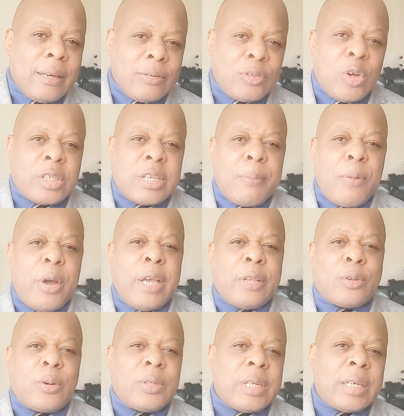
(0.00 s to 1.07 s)
just about
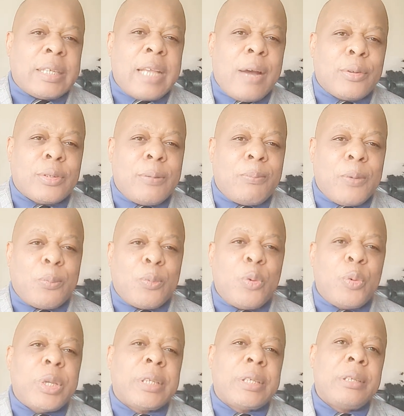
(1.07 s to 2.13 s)
800,000
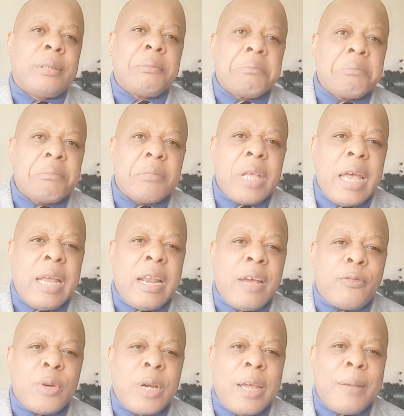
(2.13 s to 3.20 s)
people with
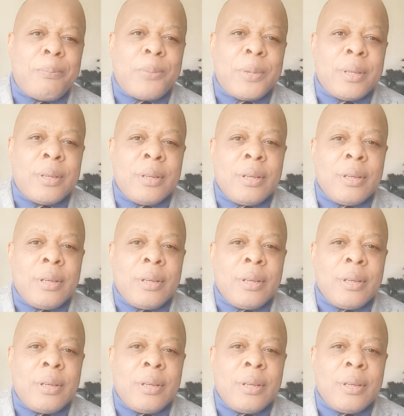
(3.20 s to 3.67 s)
11 MP.